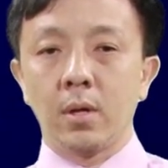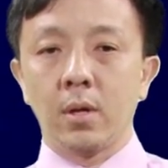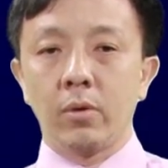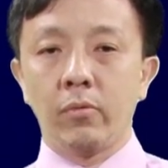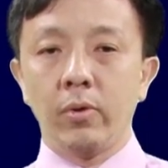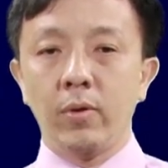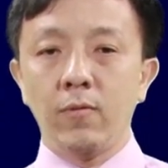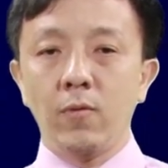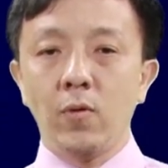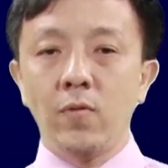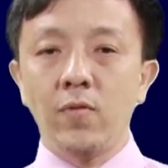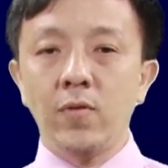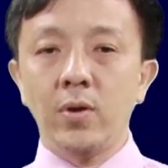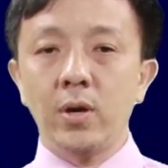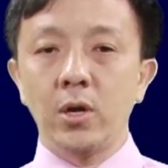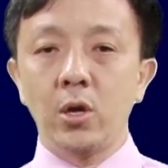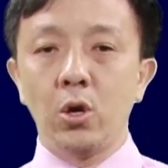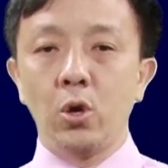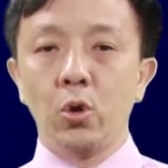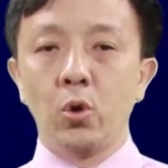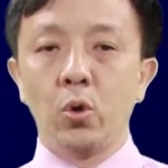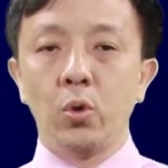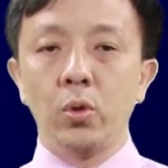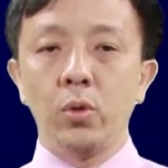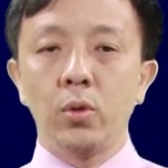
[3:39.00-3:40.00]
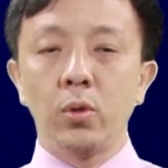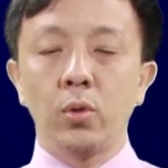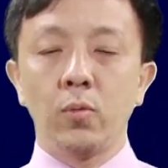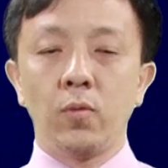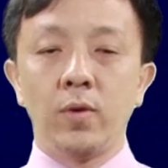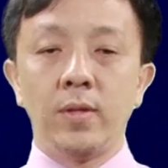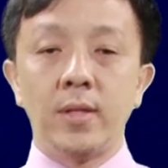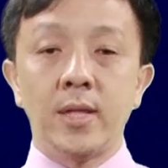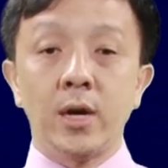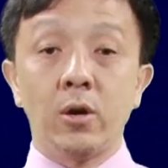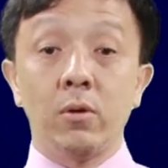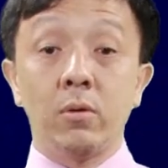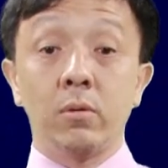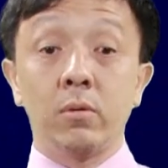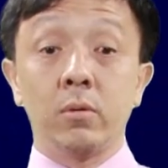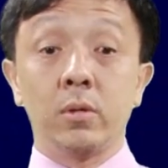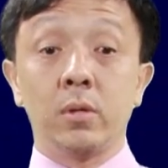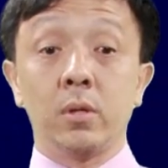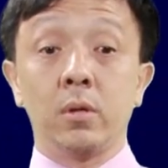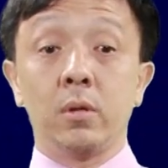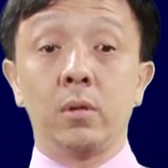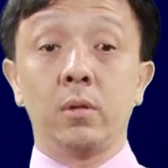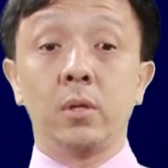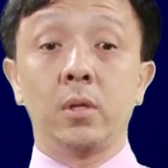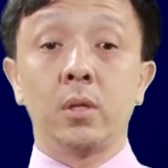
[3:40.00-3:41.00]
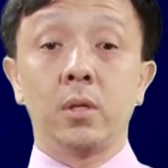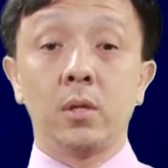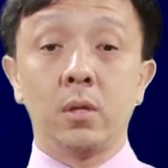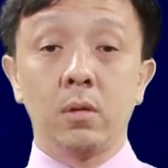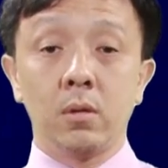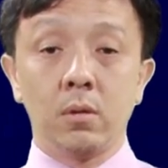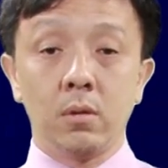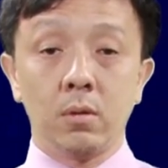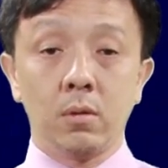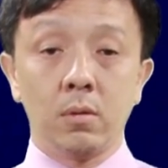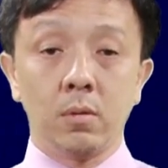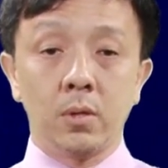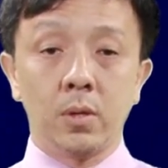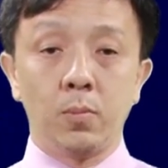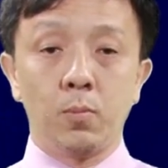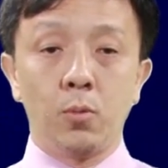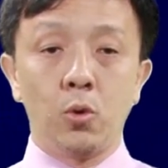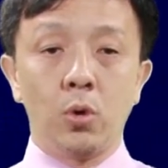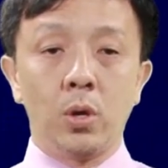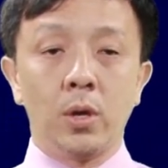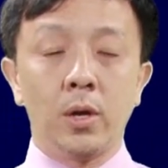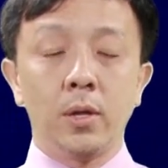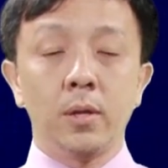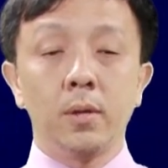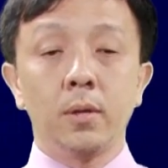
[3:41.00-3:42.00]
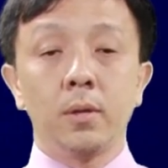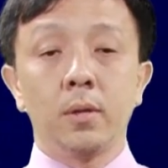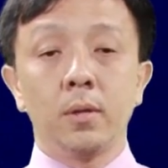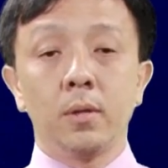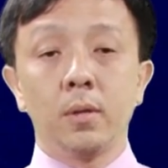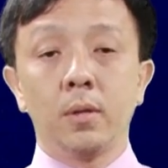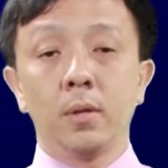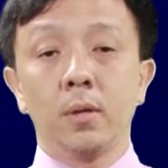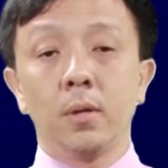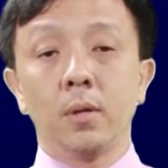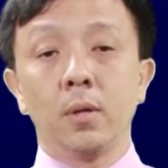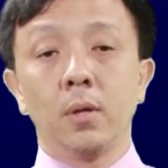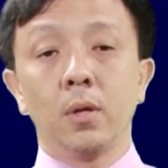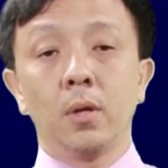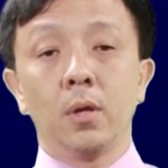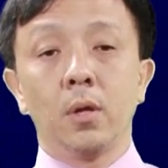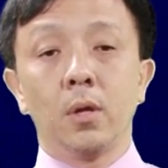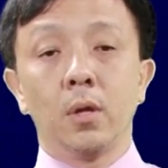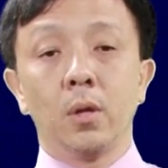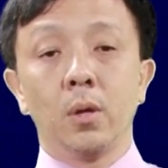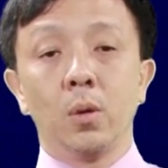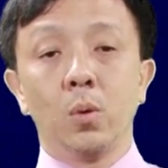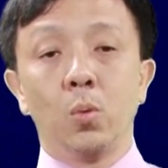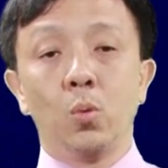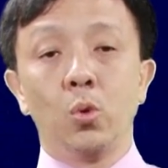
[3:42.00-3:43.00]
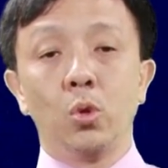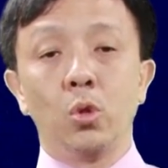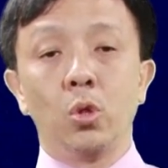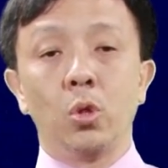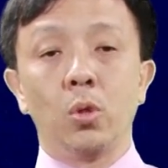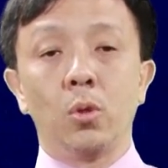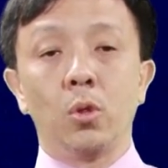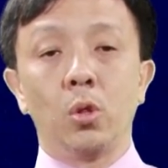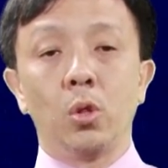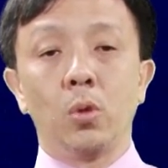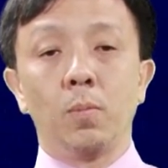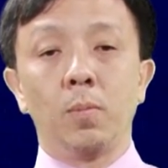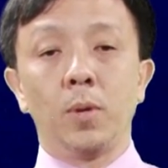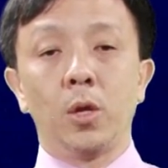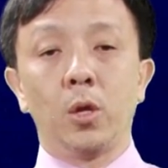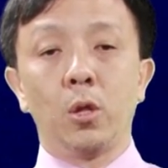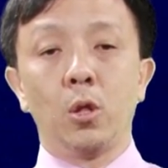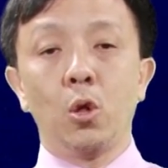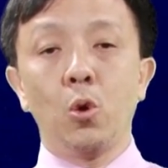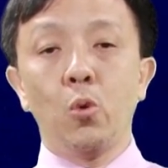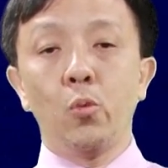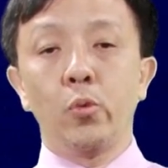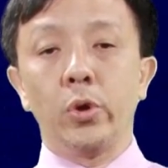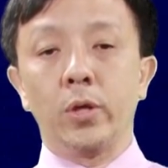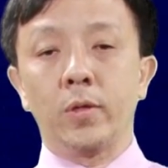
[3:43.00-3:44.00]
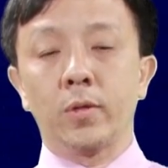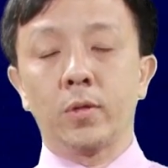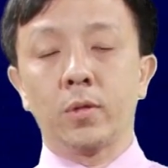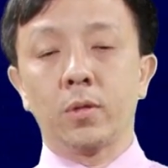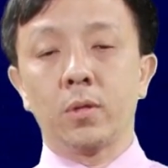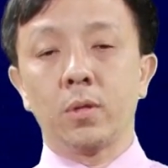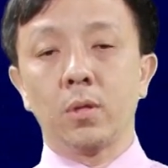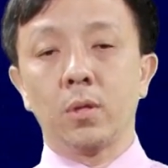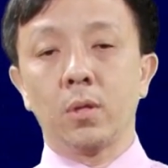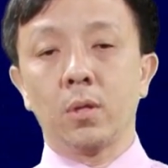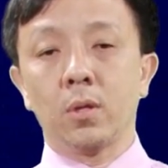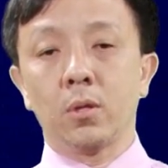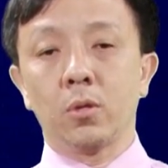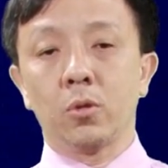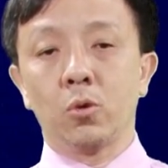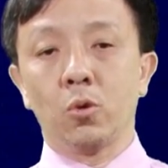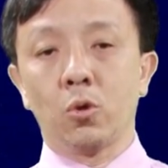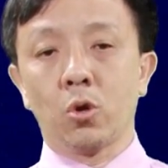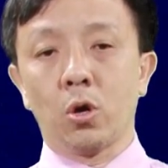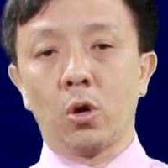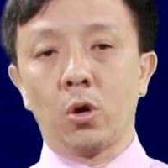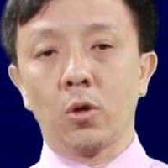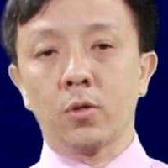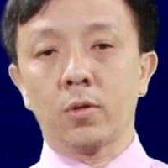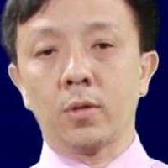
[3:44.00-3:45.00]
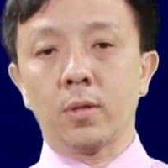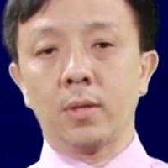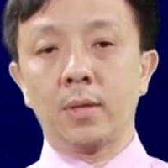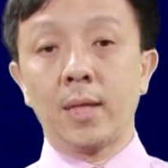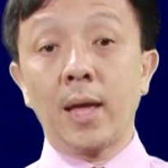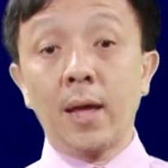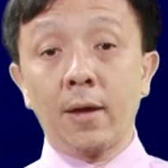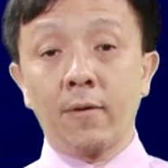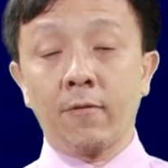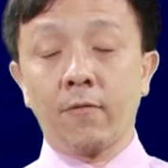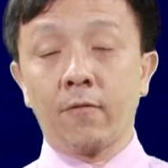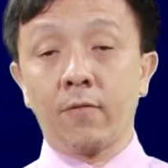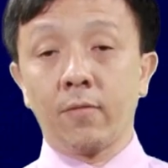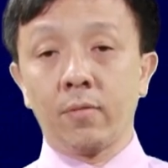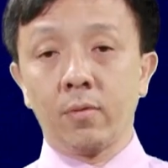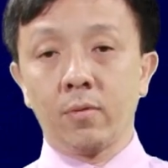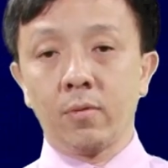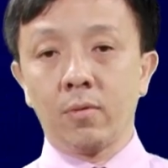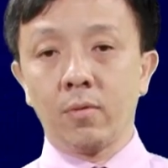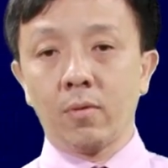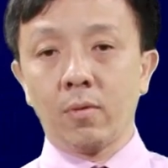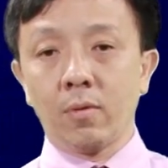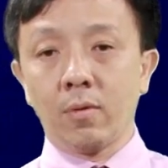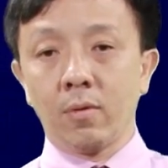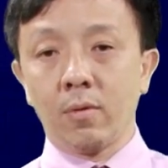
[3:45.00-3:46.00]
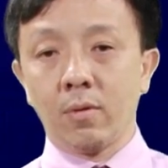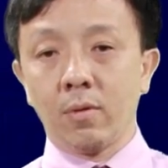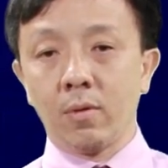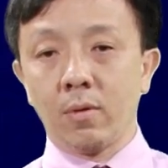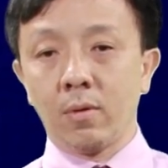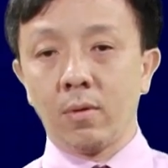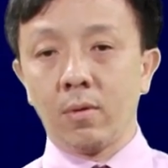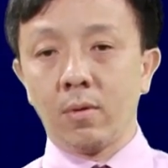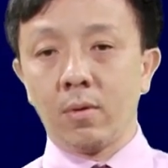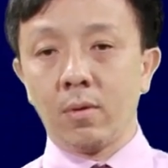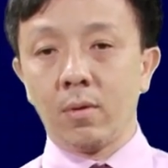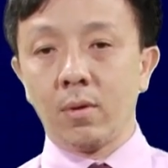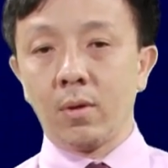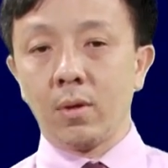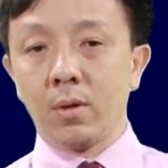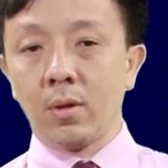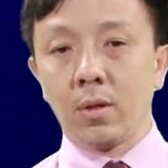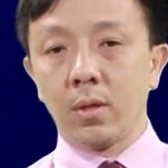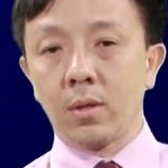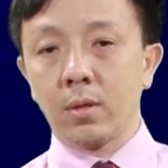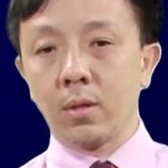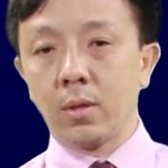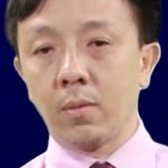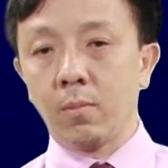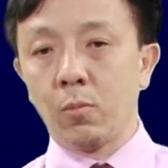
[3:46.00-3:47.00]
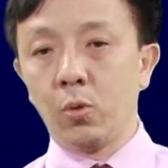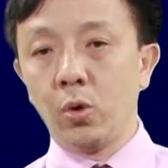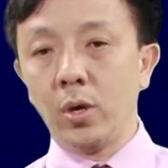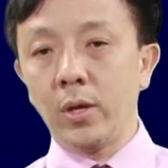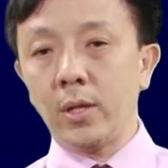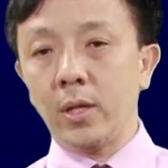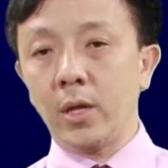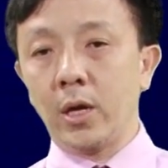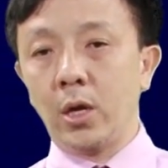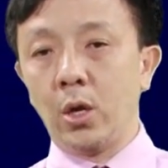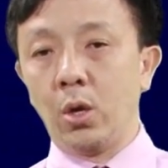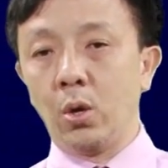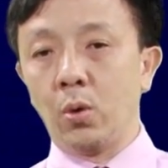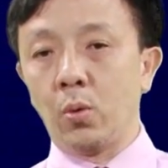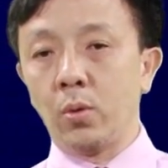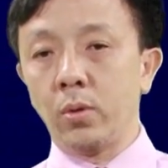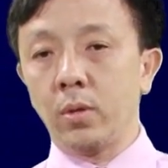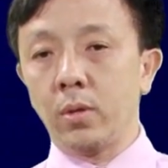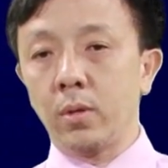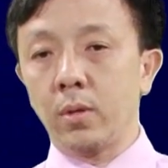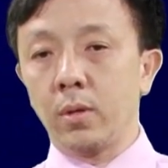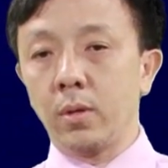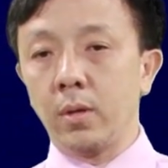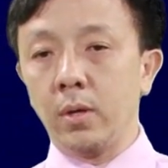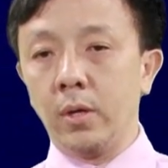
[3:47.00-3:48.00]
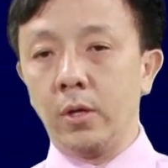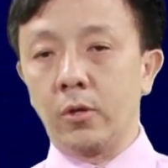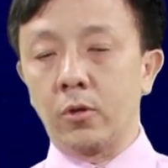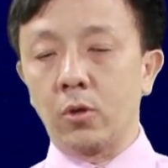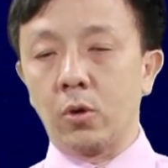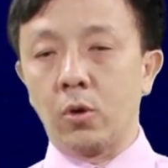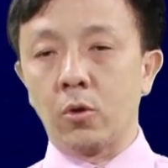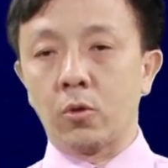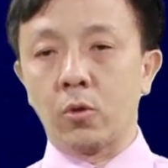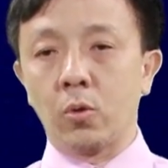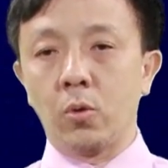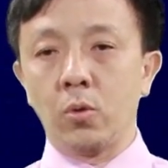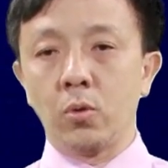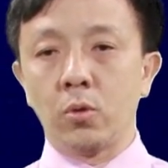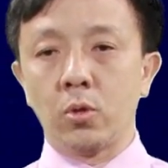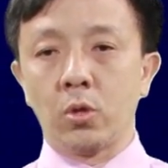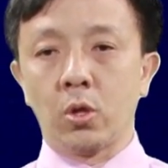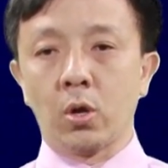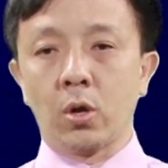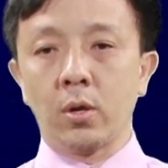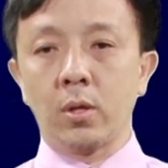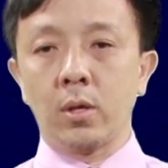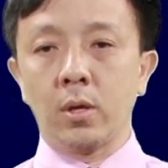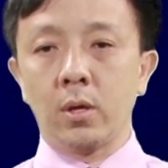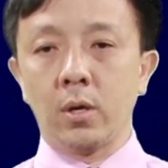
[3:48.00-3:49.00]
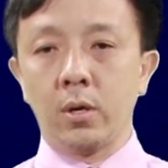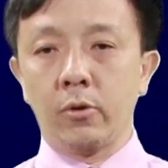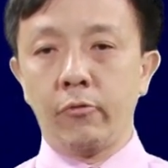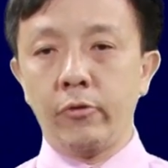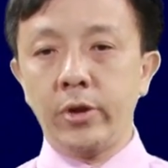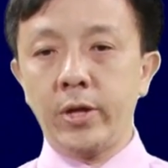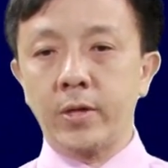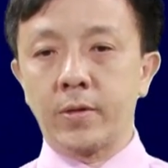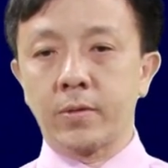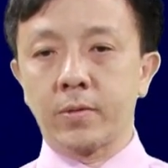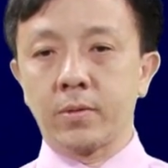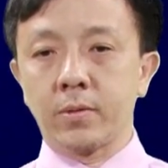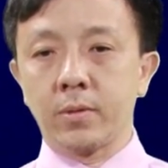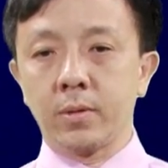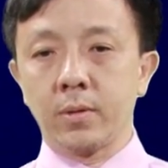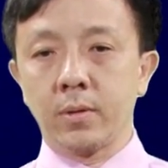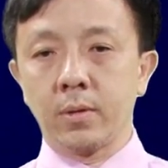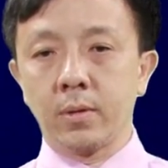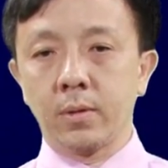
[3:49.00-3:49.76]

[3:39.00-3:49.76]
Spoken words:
Revolver alone without the bullet would be low risk to cause death. Bullet alone is also not a risk.